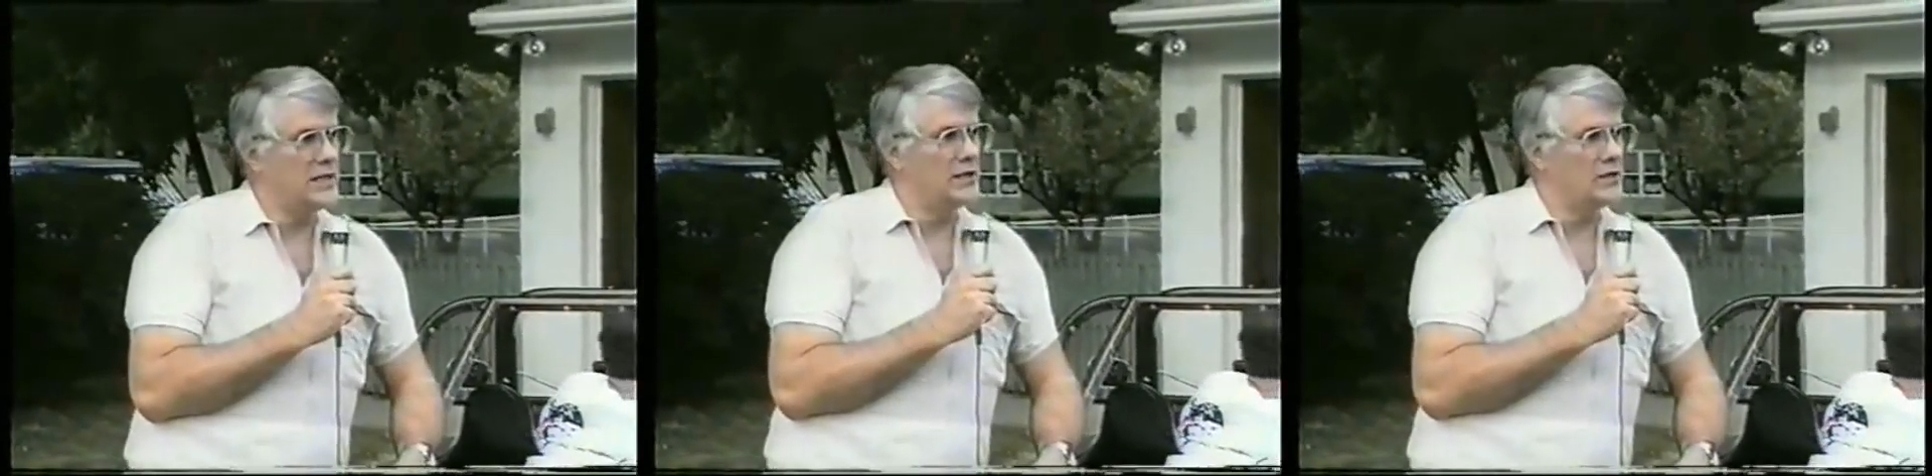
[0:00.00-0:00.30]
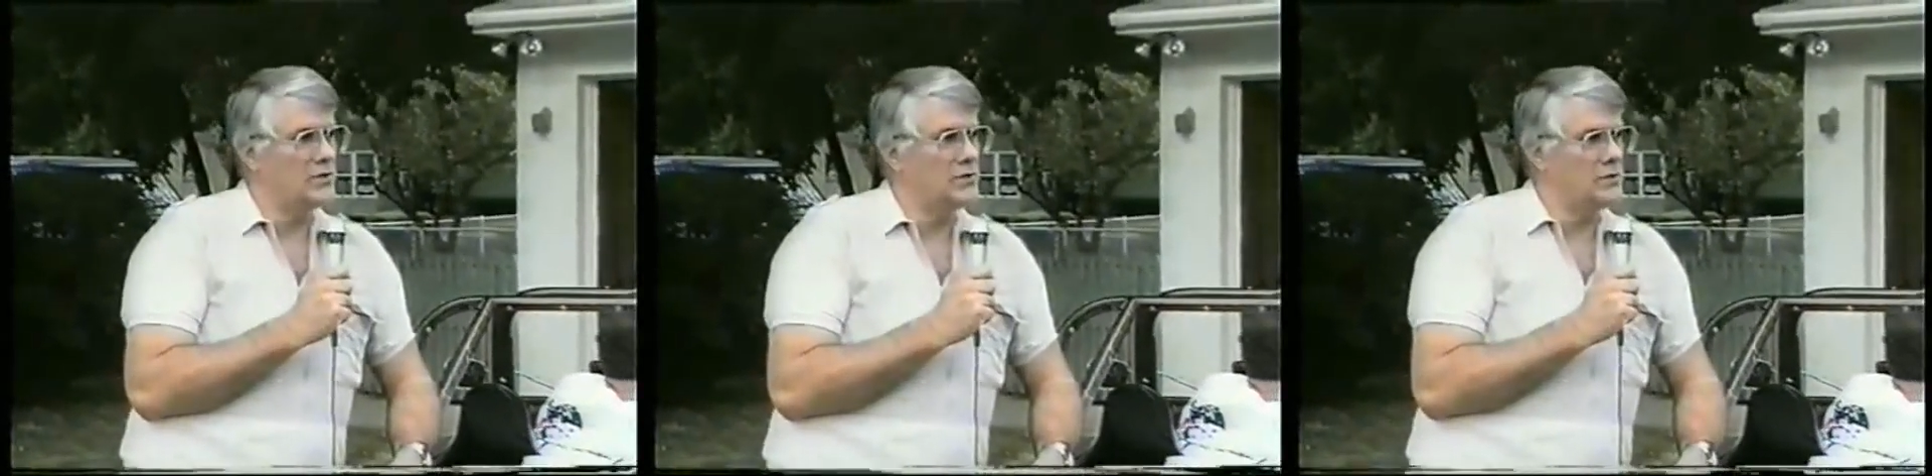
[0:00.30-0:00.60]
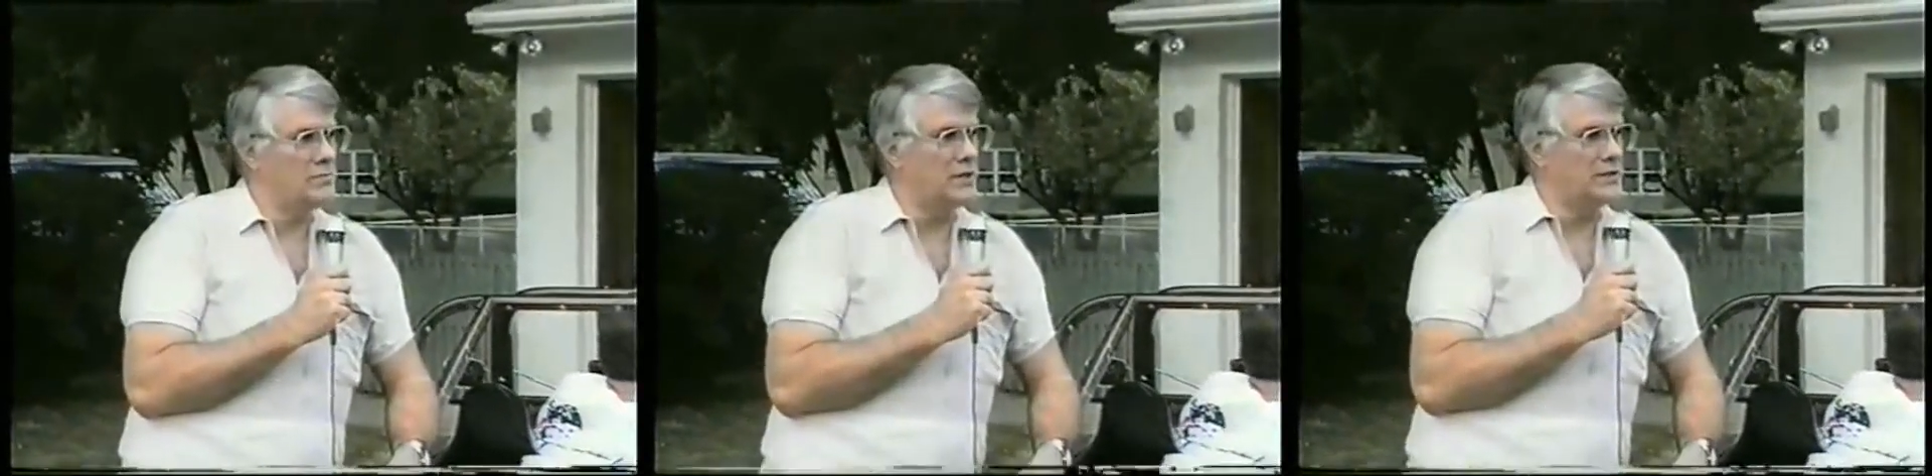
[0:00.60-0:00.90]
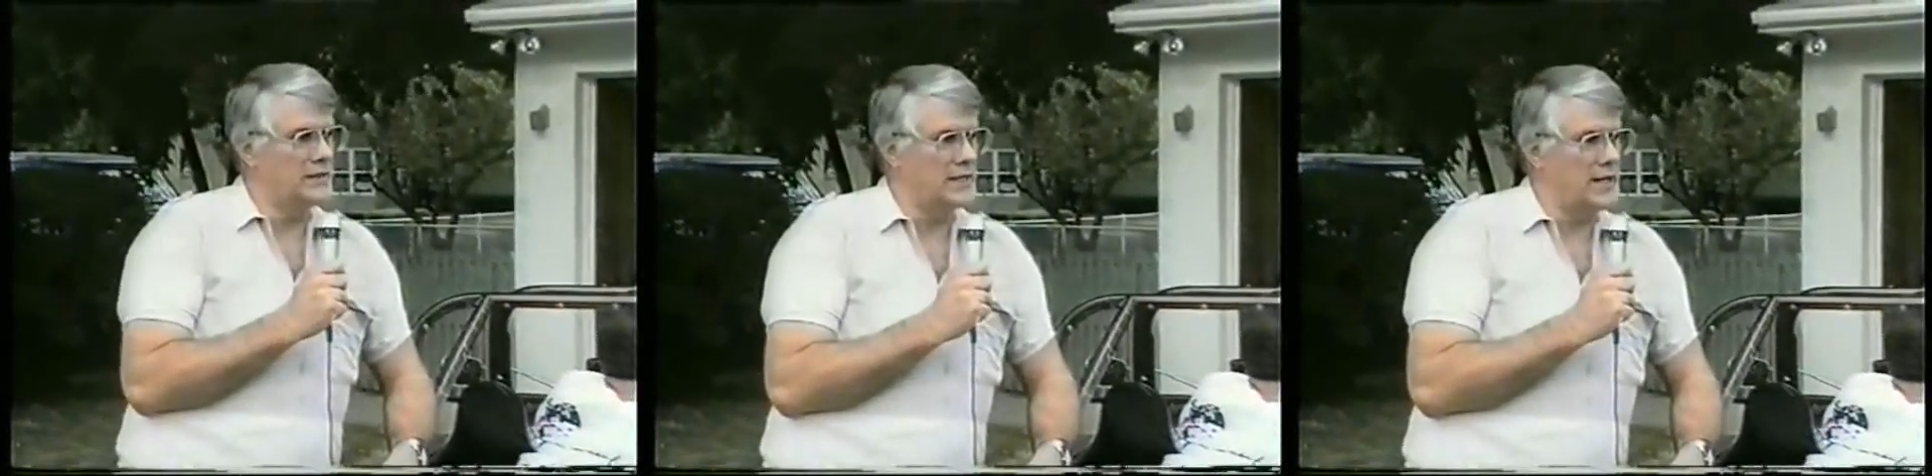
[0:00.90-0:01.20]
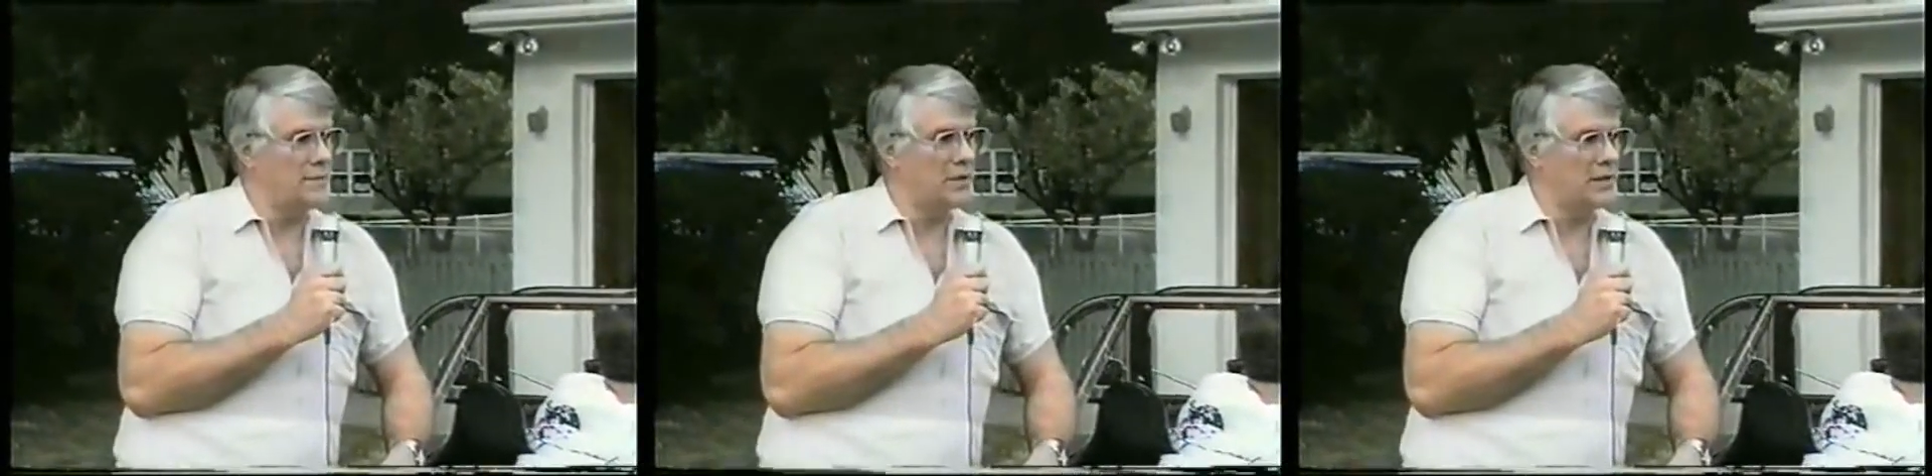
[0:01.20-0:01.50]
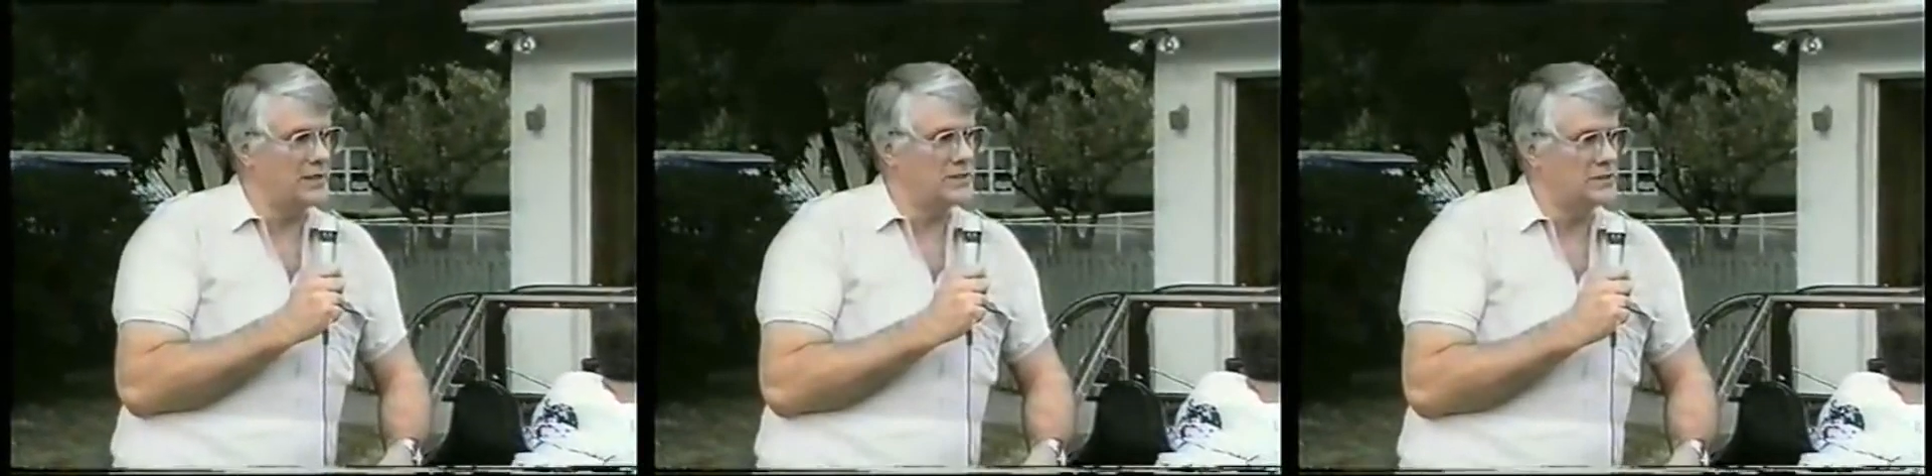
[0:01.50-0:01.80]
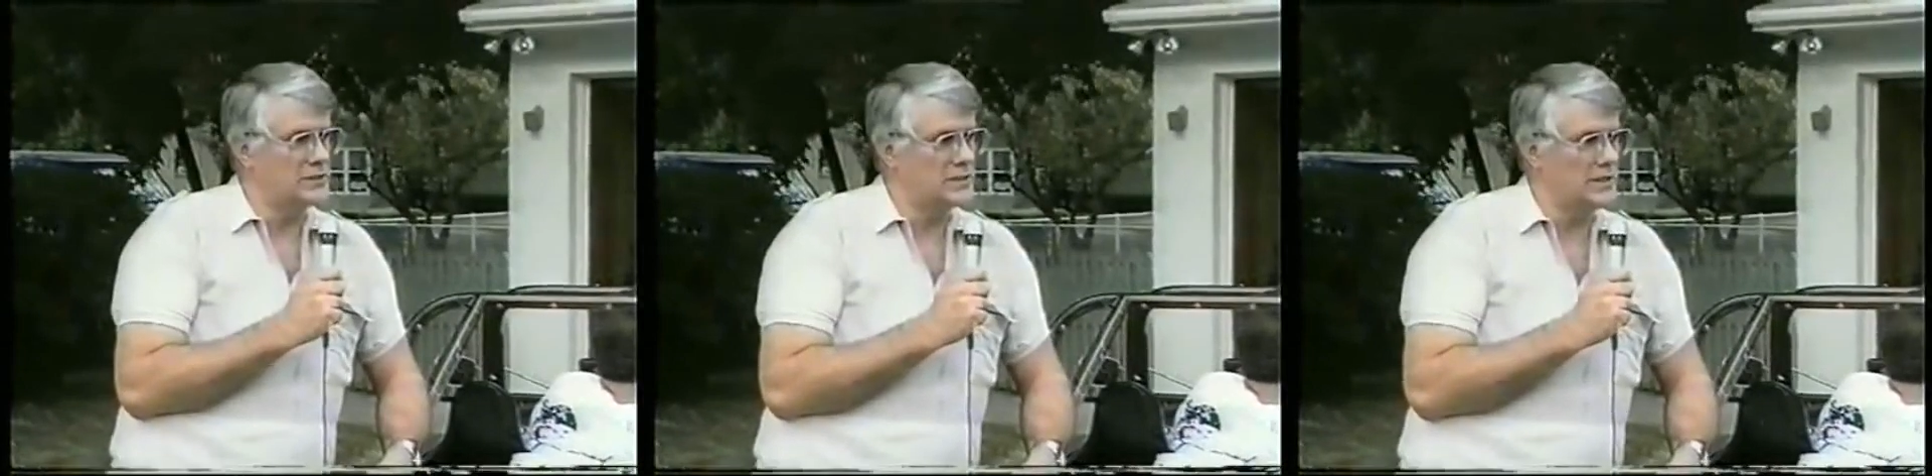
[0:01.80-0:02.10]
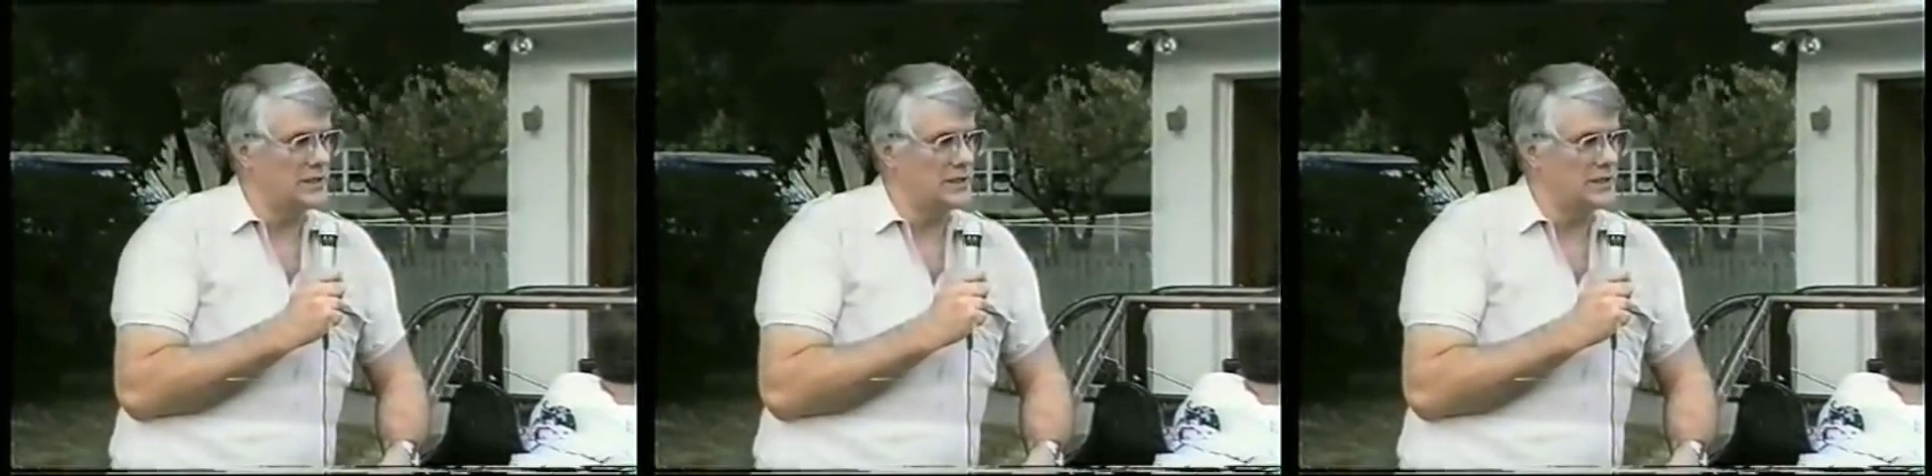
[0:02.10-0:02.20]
now to go on the maritime applications,